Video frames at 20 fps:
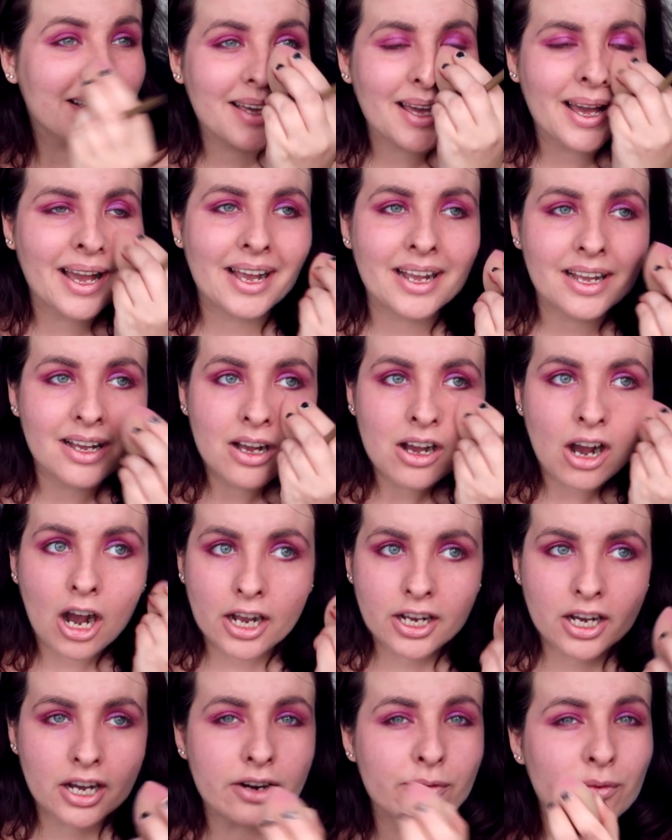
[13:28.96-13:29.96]
Okay,
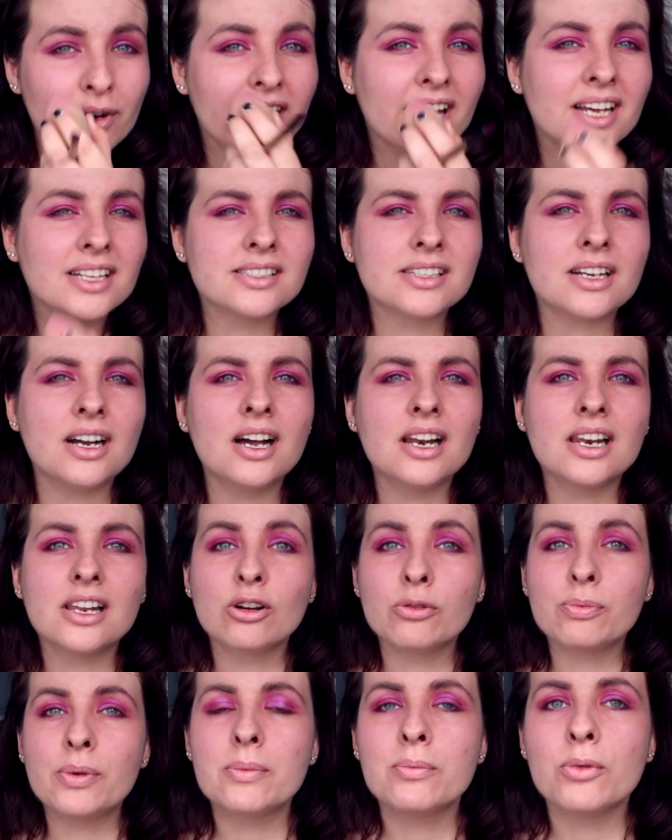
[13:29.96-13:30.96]
I kind of want to add a
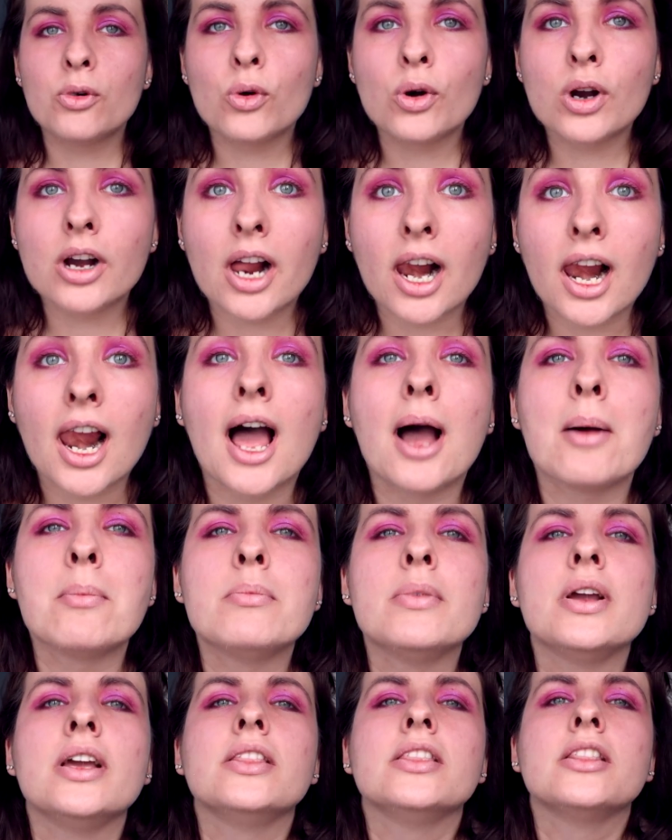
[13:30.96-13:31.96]
little bit more
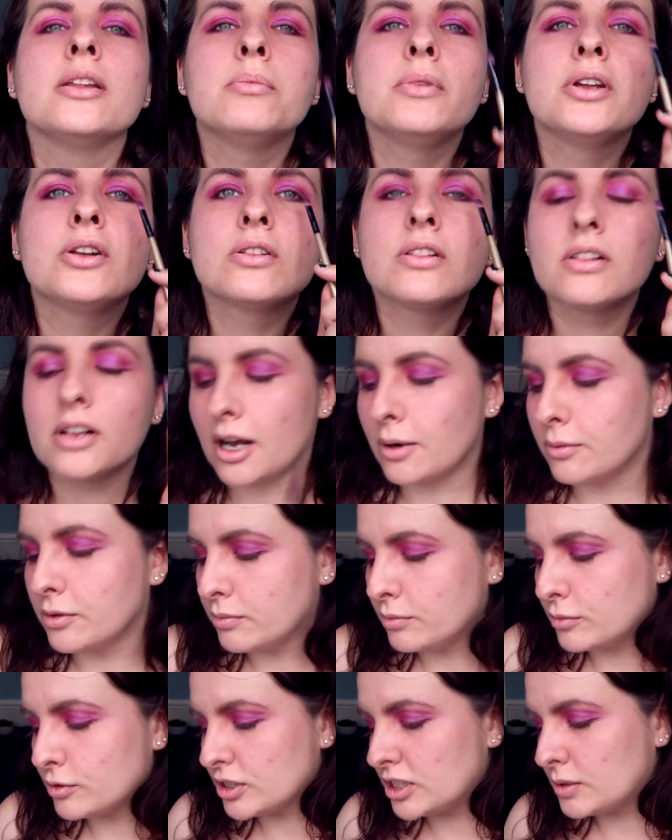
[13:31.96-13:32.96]
glam in the middle. I
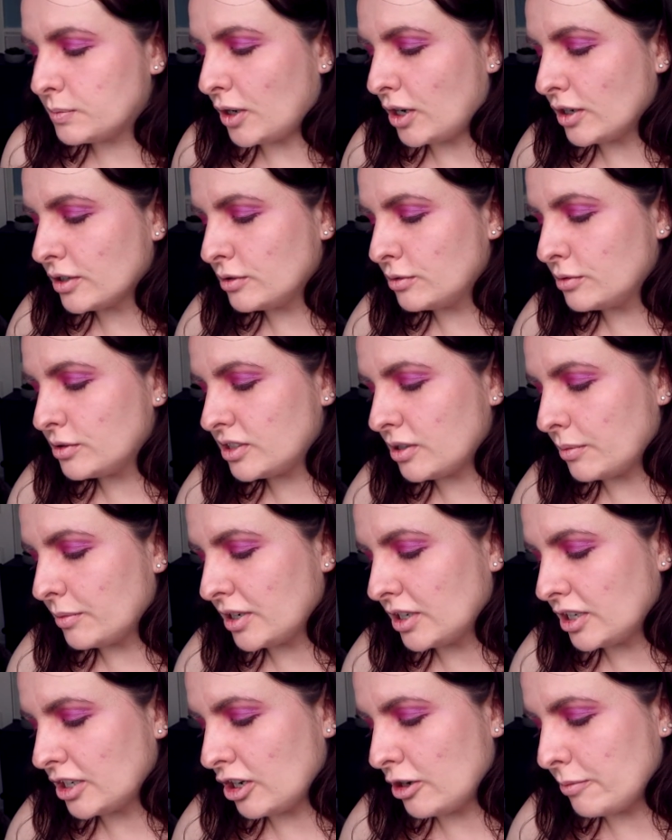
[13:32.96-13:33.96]
want more sparkle, so I'm
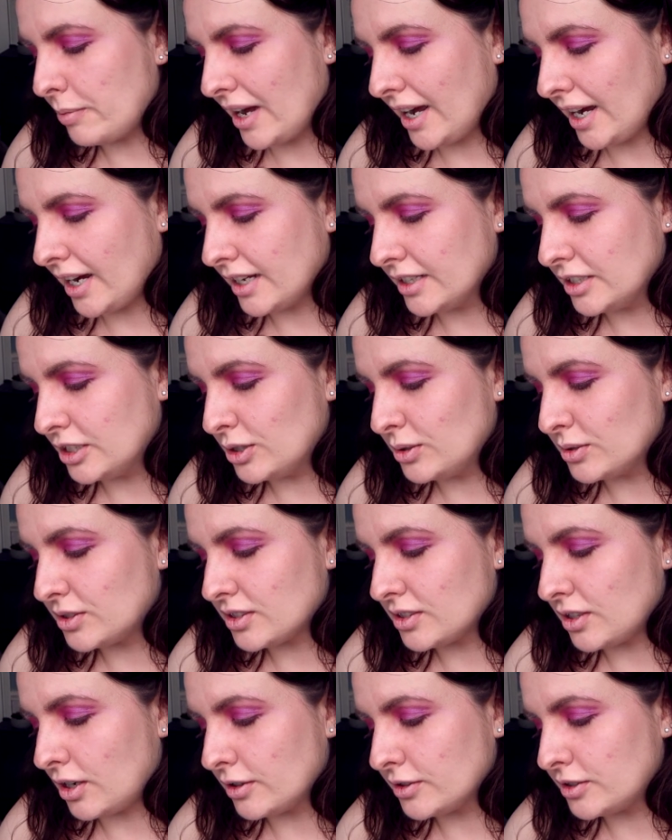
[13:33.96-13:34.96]
going to go back and
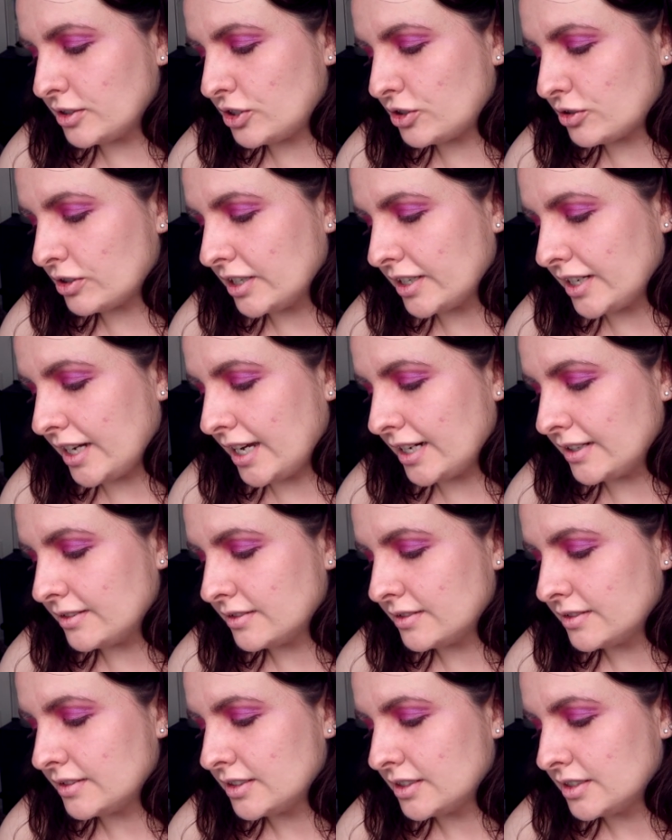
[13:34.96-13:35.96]
use Artistry
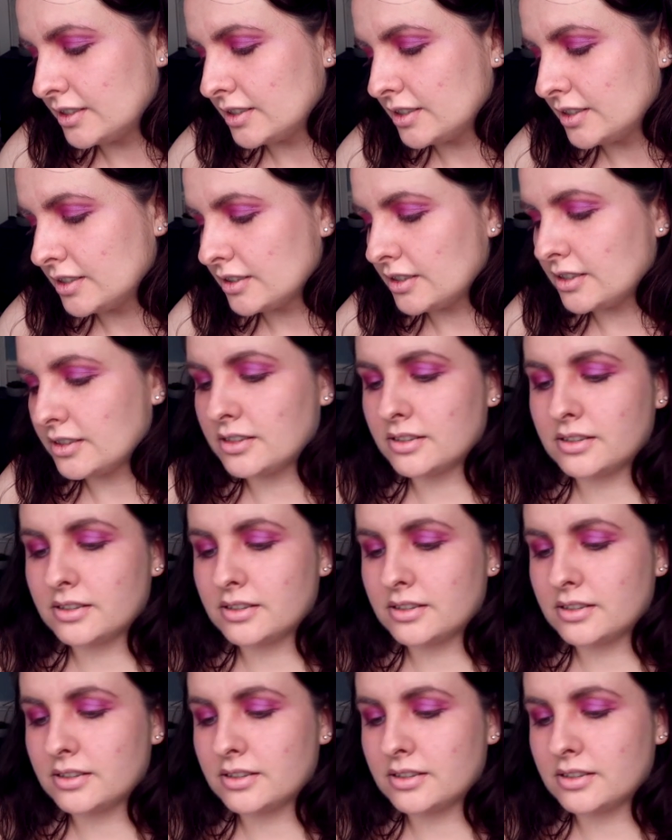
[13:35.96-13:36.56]
again because